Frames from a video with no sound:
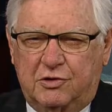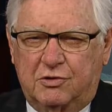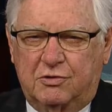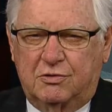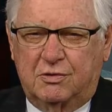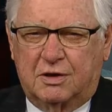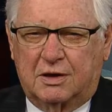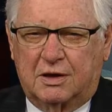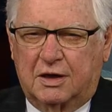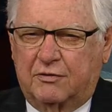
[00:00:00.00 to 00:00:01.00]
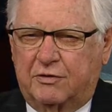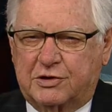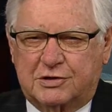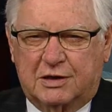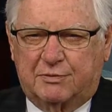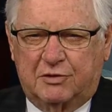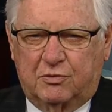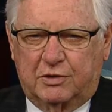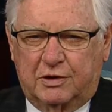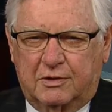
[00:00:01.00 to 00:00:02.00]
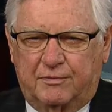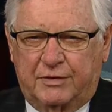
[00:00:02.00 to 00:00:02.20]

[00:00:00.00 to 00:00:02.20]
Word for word: you every step of the way.